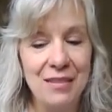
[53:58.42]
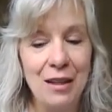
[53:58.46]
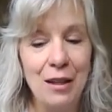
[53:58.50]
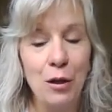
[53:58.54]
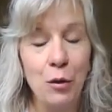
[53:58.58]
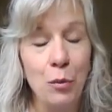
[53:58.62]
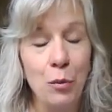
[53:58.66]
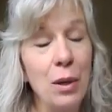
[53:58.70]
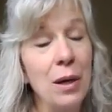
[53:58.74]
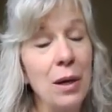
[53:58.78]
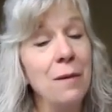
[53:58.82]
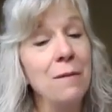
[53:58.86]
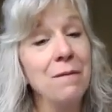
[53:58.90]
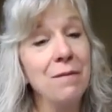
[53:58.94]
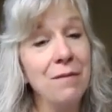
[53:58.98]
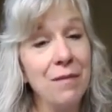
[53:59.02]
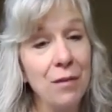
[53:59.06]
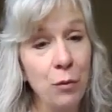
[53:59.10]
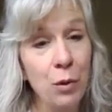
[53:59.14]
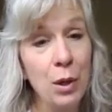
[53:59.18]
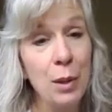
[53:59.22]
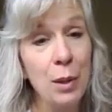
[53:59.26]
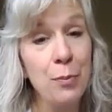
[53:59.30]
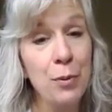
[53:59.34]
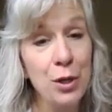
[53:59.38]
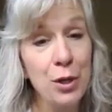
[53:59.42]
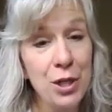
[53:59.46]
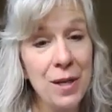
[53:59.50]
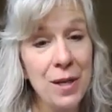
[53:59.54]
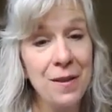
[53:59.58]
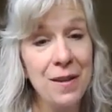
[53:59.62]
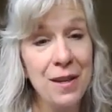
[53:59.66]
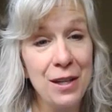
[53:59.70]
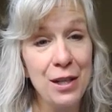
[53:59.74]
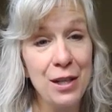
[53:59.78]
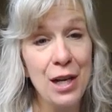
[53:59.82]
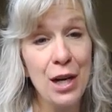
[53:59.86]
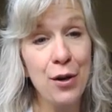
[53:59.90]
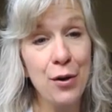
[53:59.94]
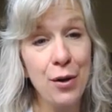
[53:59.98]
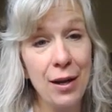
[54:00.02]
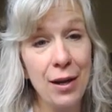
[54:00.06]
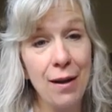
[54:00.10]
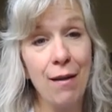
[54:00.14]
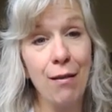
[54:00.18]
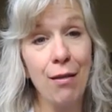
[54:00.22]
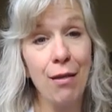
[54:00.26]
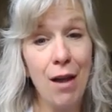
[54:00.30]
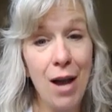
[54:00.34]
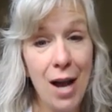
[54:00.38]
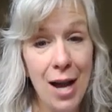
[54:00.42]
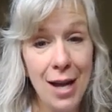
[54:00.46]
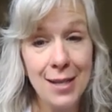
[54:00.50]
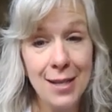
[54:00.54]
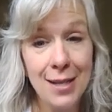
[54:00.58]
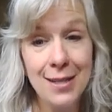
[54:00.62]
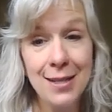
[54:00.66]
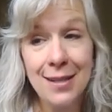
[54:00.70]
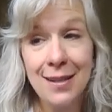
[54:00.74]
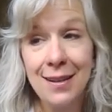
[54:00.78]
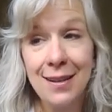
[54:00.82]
Well, we appreciate the integrity a lot.